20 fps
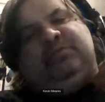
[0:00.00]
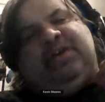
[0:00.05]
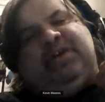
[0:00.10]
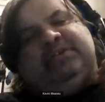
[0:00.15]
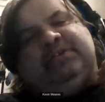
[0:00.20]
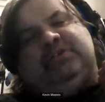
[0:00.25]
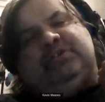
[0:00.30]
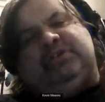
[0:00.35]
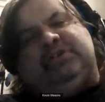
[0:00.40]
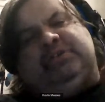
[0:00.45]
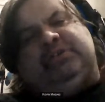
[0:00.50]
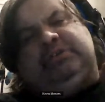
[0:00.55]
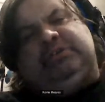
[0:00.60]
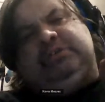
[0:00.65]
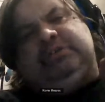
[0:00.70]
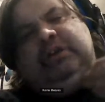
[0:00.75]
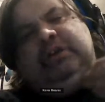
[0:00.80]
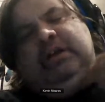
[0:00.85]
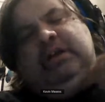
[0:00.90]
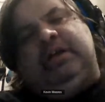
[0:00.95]
in confession,
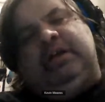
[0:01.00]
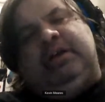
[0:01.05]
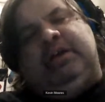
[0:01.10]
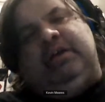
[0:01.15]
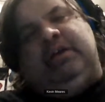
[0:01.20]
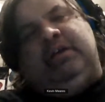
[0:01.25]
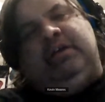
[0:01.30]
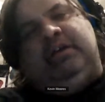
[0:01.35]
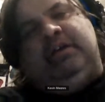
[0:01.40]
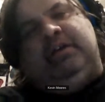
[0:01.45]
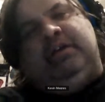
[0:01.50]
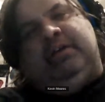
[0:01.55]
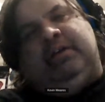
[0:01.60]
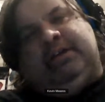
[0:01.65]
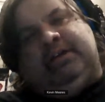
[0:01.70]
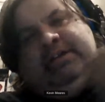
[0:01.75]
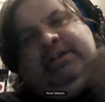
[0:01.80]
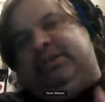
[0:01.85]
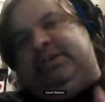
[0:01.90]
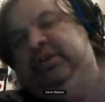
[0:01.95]

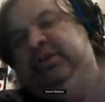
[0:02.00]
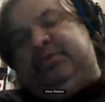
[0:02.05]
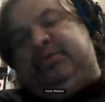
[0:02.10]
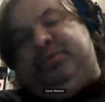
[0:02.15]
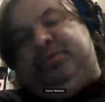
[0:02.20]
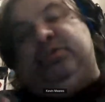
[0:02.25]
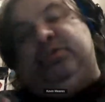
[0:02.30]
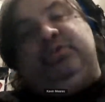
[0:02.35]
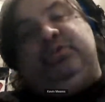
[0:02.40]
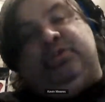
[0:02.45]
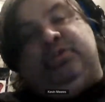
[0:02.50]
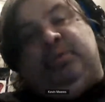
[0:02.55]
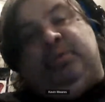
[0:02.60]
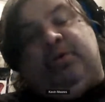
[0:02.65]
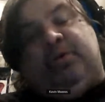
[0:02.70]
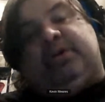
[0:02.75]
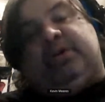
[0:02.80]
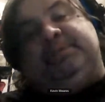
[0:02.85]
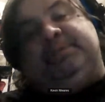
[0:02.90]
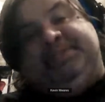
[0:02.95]
consider voodoo
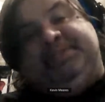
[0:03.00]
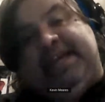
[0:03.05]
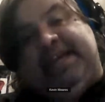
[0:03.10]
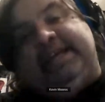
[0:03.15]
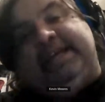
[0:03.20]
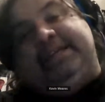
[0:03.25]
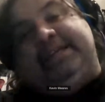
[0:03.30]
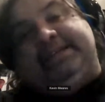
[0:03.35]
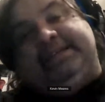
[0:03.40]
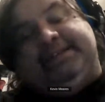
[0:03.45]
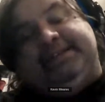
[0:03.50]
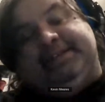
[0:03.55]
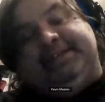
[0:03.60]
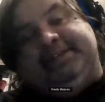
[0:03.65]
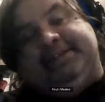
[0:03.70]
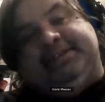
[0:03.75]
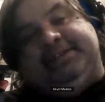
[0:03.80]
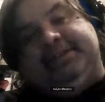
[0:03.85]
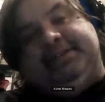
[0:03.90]
the work of Satan,